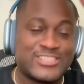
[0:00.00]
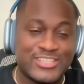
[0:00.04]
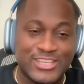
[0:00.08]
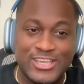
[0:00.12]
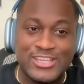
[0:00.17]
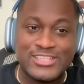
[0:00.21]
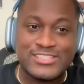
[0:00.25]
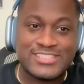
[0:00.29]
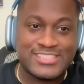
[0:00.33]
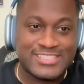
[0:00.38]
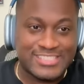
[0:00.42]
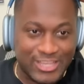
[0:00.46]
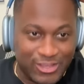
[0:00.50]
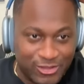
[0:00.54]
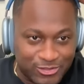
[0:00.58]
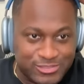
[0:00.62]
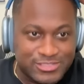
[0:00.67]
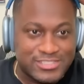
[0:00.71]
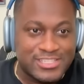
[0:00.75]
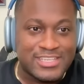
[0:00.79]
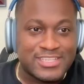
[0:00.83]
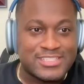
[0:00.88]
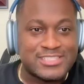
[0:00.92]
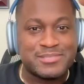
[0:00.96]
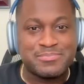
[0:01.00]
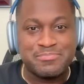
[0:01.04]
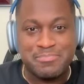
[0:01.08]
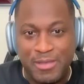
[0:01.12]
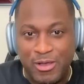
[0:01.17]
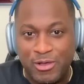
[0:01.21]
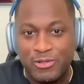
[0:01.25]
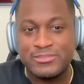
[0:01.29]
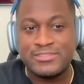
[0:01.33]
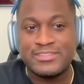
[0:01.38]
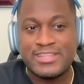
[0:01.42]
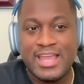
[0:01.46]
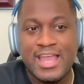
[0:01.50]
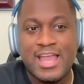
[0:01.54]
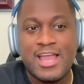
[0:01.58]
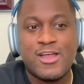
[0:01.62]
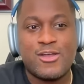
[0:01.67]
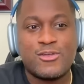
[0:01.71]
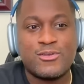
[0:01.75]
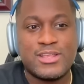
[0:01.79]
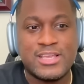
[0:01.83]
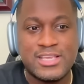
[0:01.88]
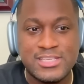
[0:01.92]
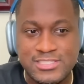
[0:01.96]
year's Celtics
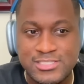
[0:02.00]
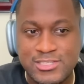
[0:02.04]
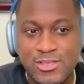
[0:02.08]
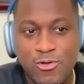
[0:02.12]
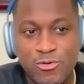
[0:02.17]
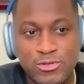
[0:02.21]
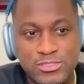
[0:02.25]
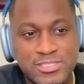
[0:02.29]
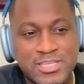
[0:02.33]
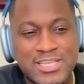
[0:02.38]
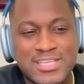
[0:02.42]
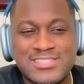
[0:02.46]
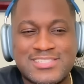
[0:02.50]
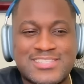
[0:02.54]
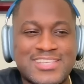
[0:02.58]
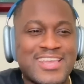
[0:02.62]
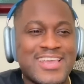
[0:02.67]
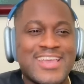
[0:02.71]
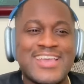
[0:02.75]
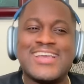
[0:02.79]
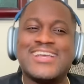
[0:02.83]
meltdown is going to because